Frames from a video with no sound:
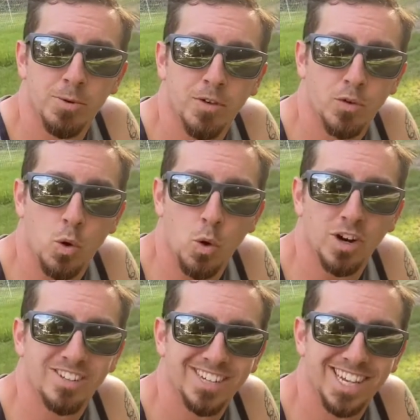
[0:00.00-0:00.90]
of
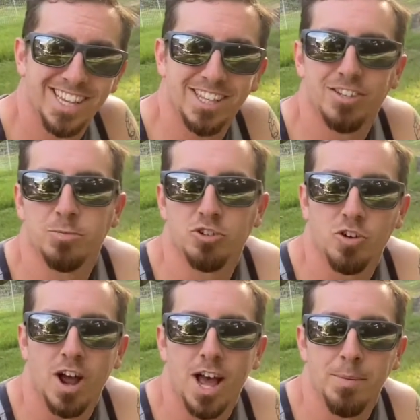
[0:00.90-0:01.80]
course, hit the
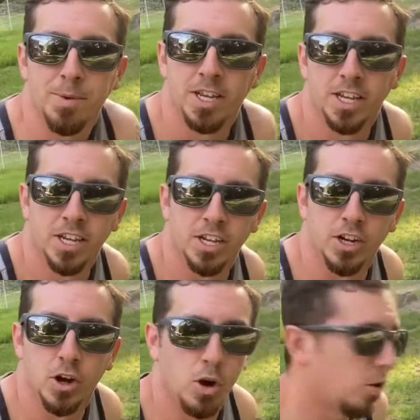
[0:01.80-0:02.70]
subscribe, you know.